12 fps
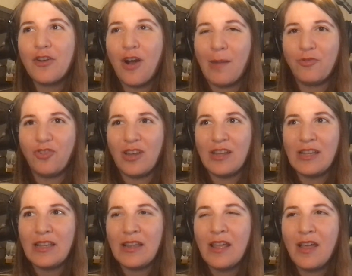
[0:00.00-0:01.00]

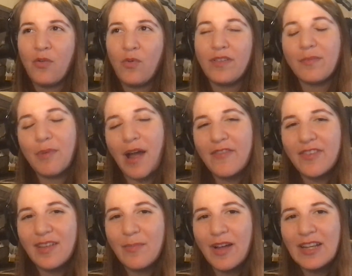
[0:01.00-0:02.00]
option was the
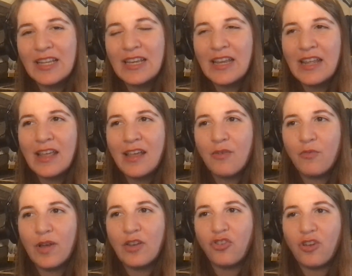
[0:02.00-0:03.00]
privacy button,
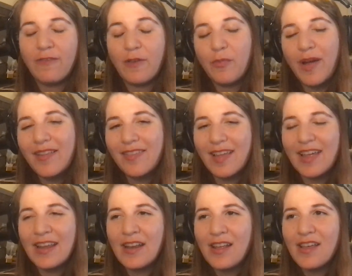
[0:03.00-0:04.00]
which if you press
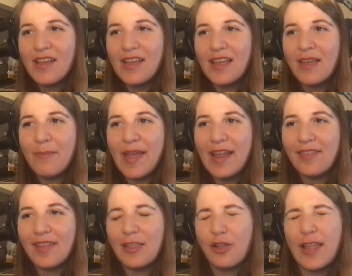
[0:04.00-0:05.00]
it, it
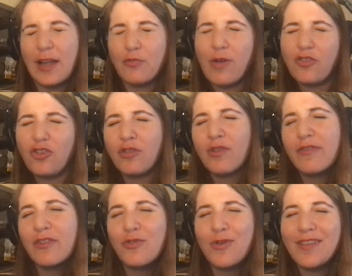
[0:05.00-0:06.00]
makes either like rushing
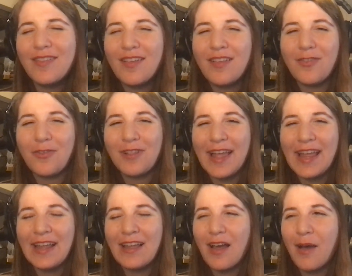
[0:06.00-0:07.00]
river noises or
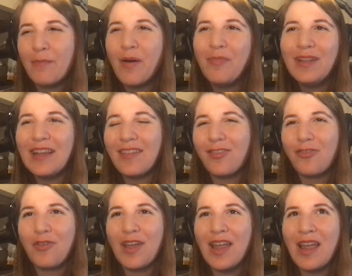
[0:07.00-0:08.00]
like a bubbling
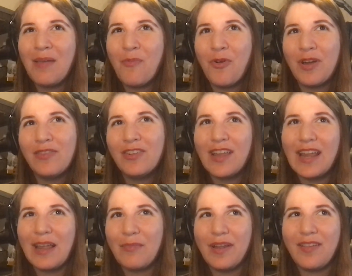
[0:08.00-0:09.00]
stream, or even
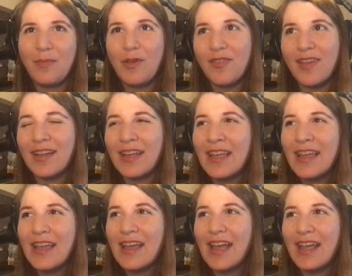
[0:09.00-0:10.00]
like it plays music.
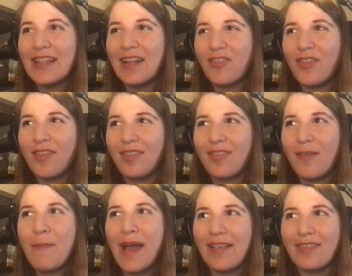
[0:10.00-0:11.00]
And that's just
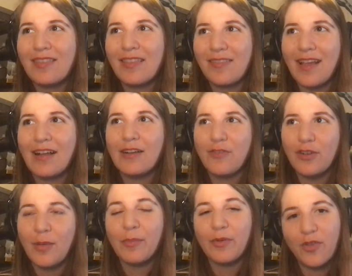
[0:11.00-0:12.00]
to mask the sound of
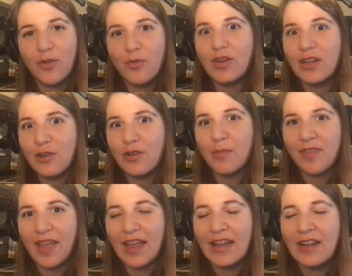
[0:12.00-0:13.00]
your number 2. You know what I'm
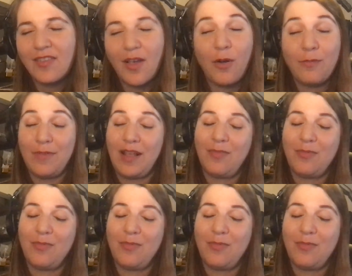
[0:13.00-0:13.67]
saying? So that's